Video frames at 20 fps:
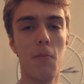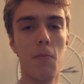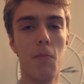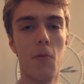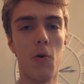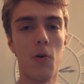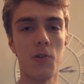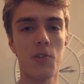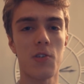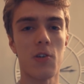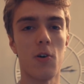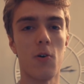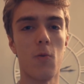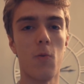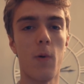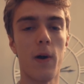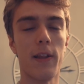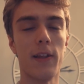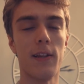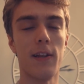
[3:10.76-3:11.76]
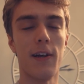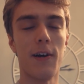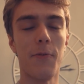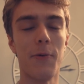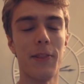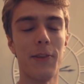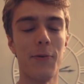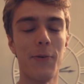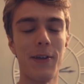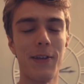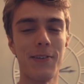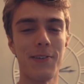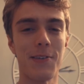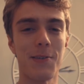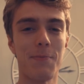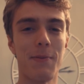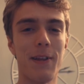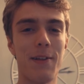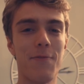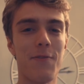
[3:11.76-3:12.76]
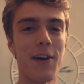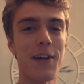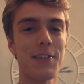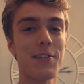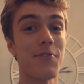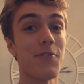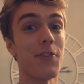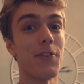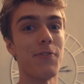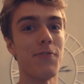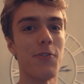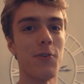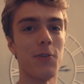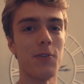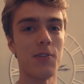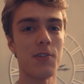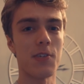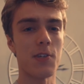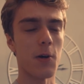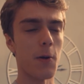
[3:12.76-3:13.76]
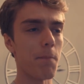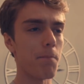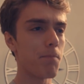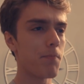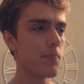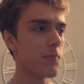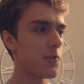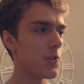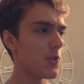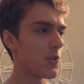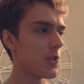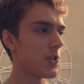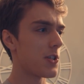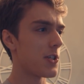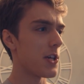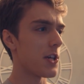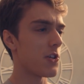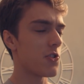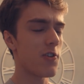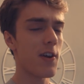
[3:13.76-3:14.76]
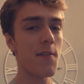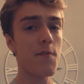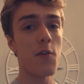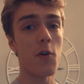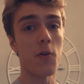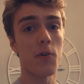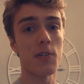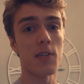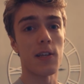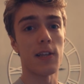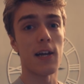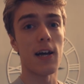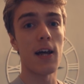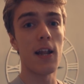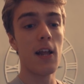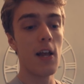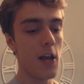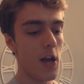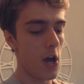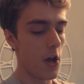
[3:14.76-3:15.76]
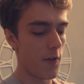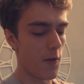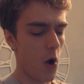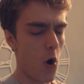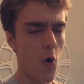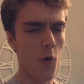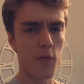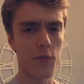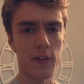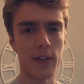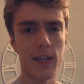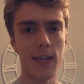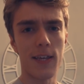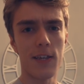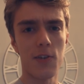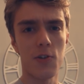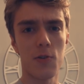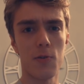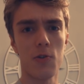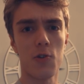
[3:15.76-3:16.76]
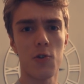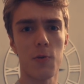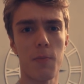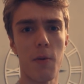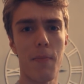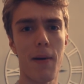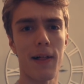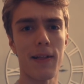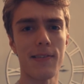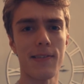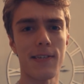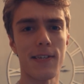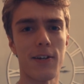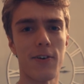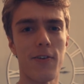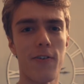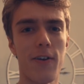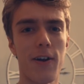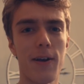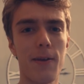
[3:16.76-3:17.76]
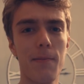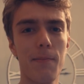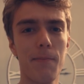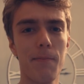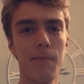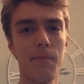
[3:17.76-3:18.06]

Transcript: more so when the wheels are spinning faster on the rollers. So just try and focus on that, and hopefully you should be balancing all right.